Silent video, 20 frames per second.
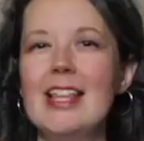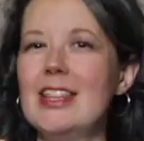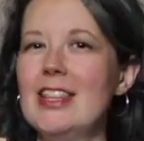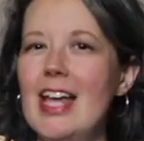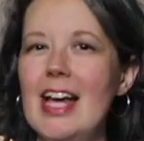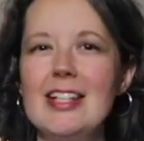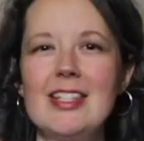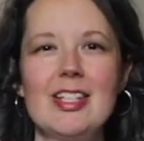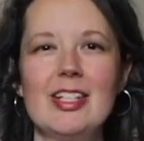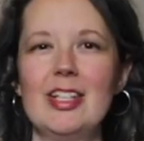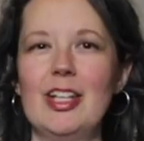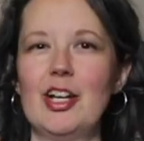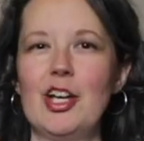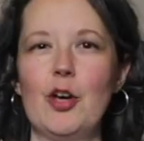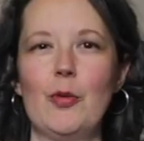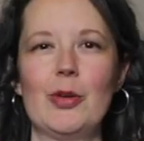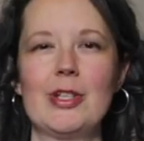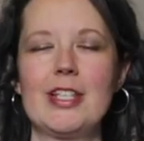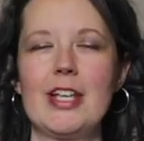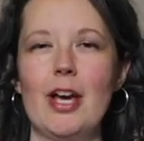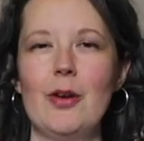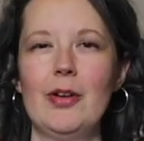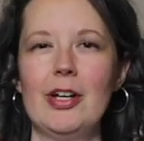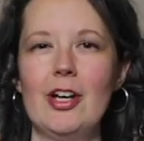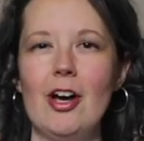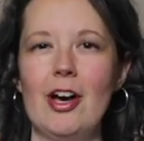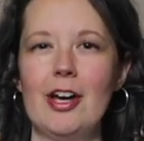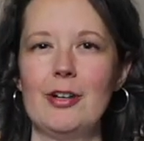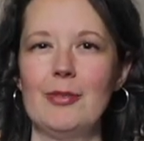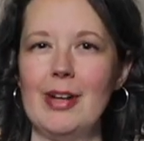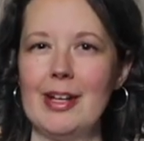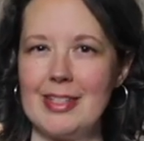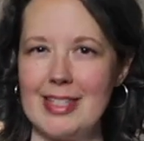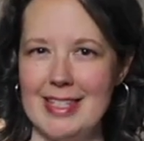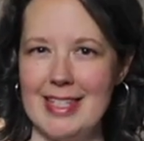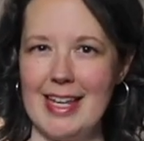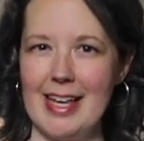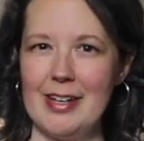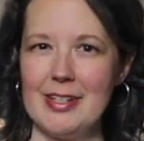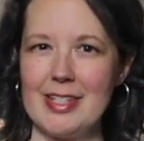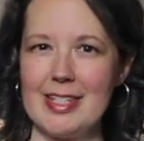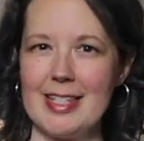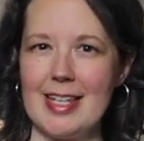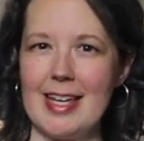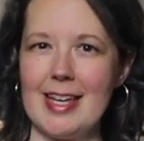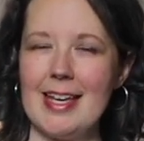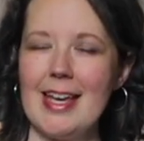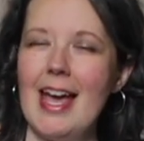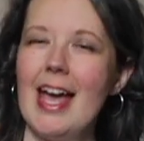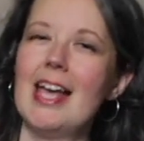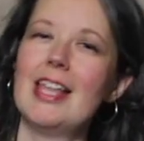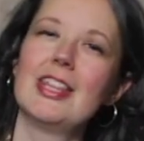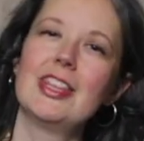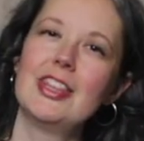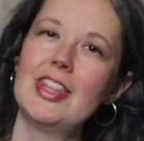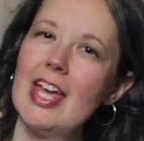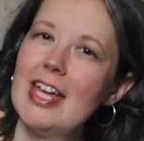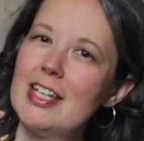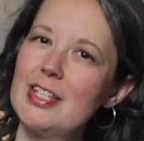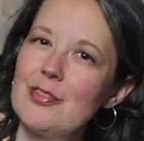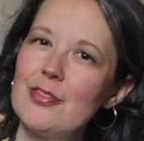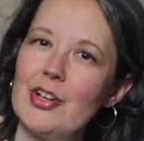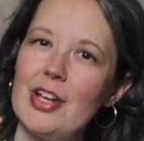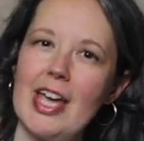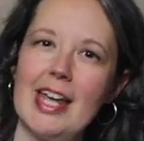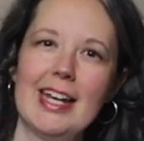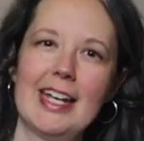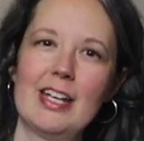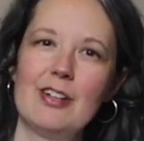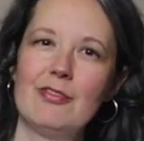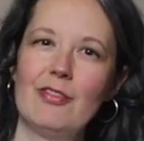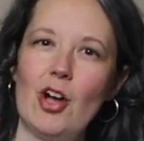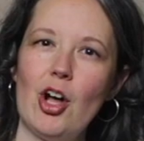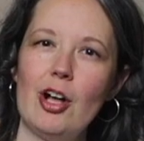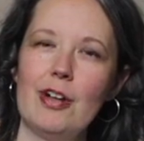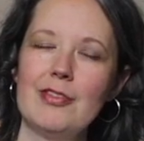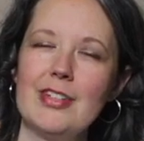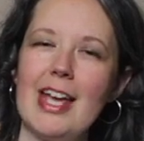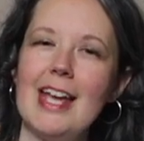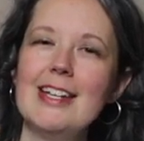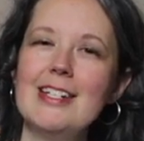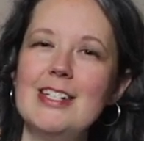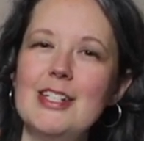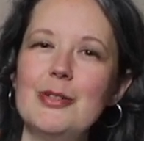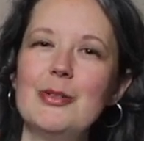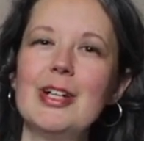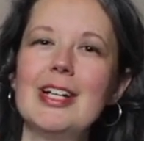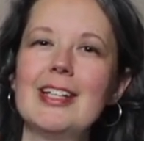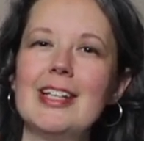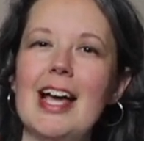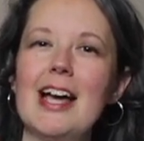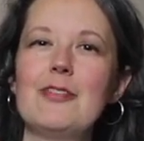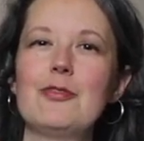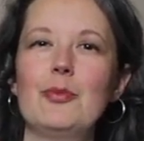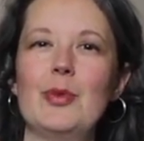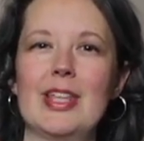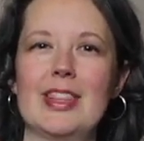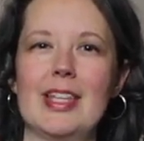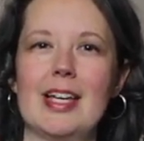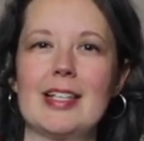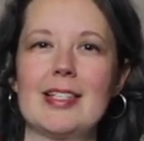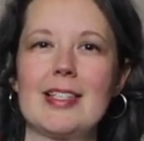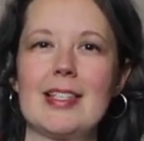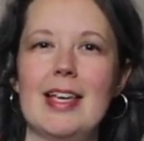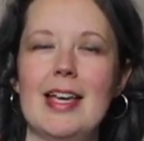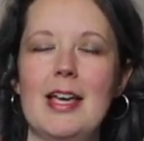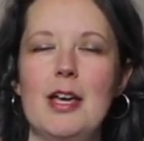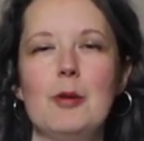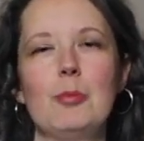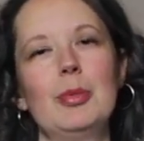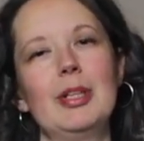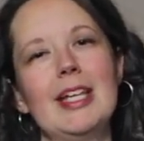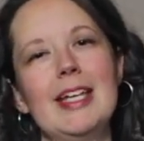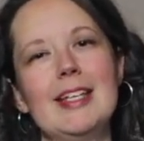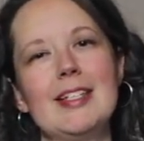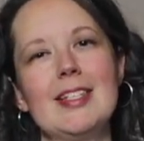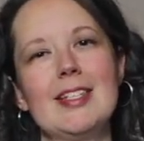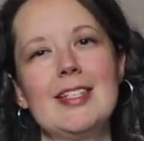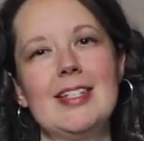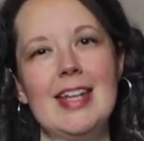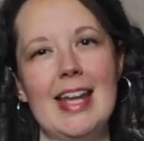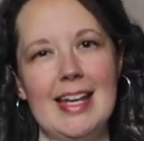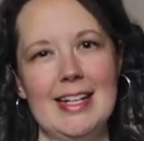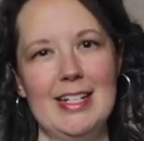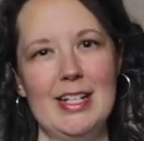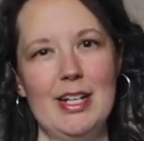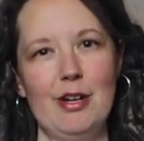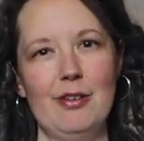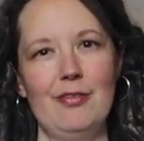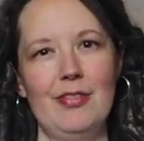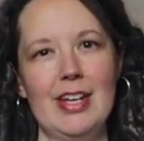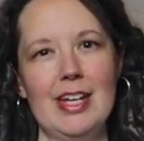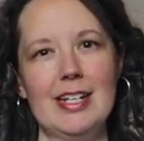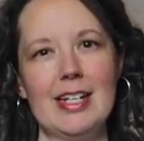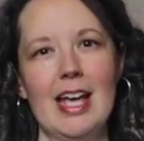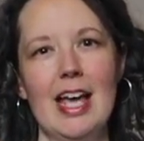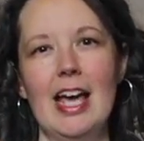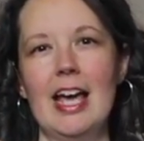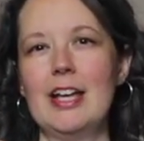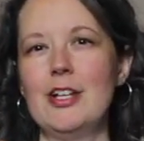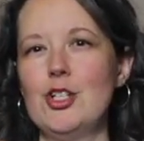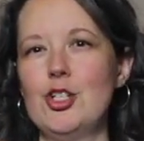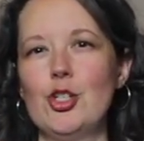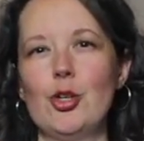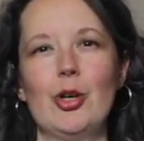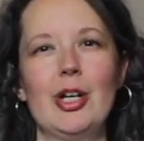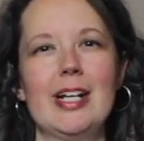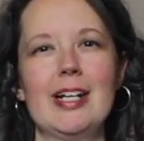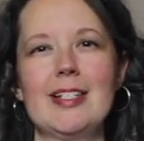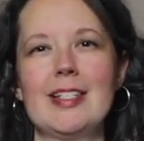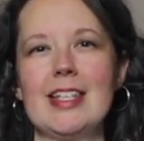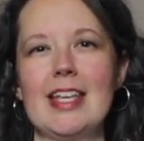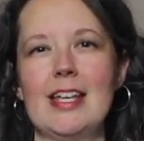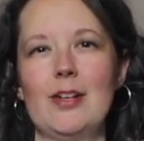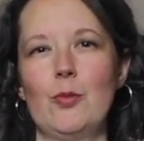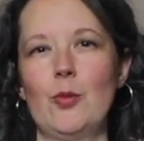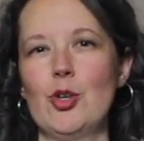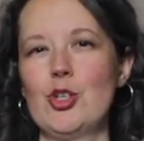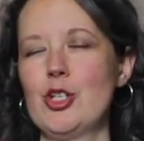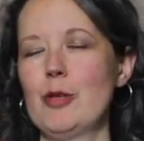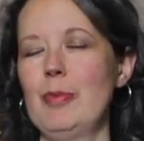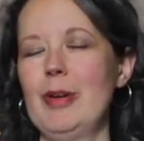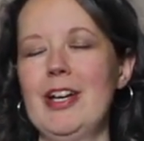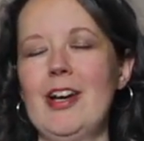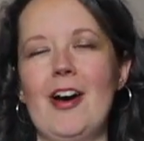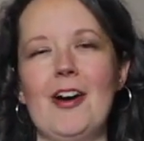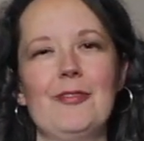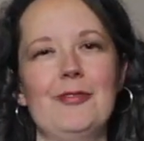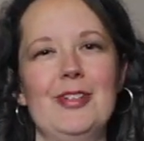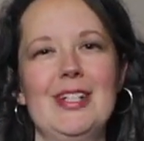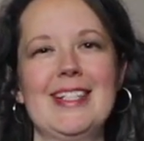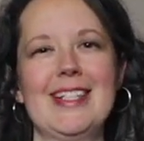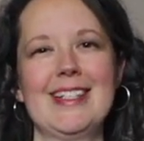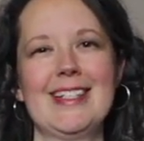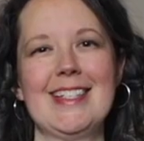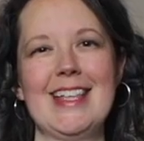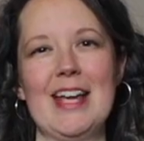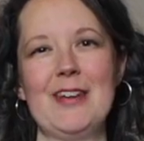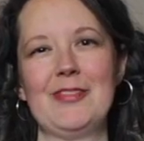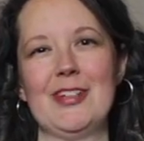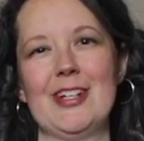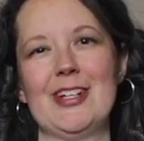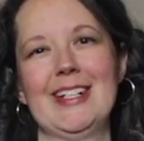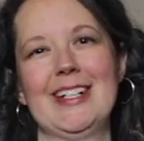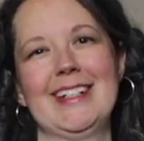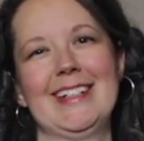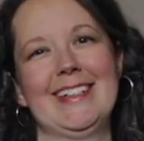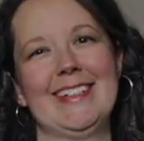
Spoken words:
That's a look at what's going on around CLC. Thanks for getting involved and doing life with us. Please stand to your feet and join us in worshiping our risen Savior.